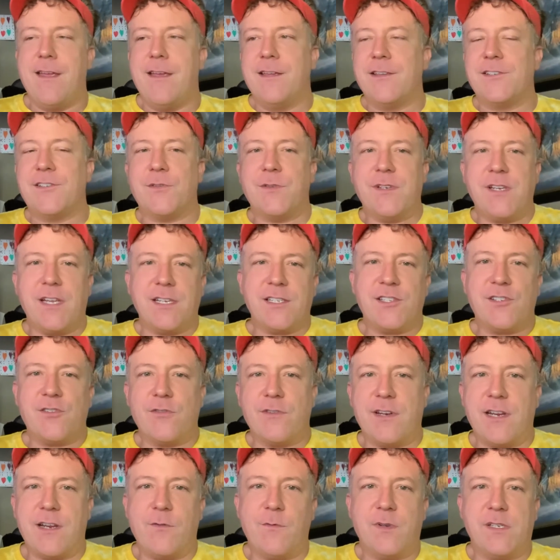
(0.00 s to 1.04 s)
So
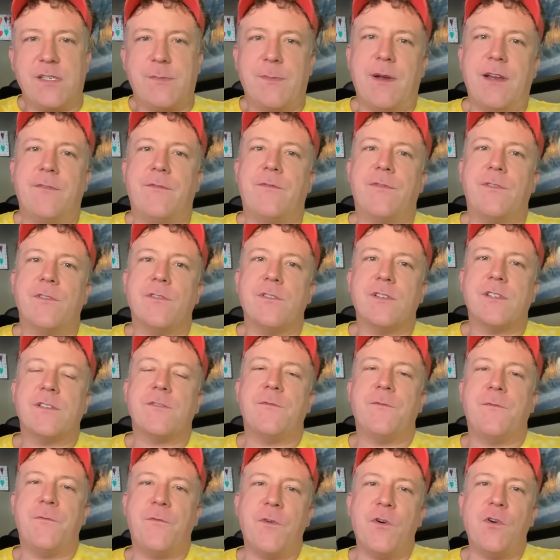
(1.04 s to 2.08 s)
yesterday was my first
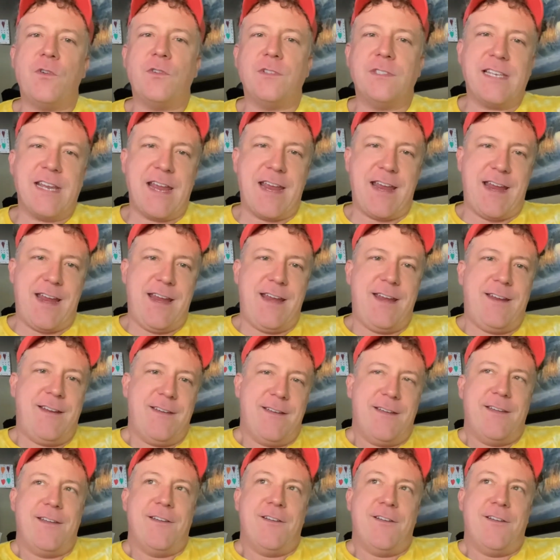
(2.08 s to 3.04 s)
full day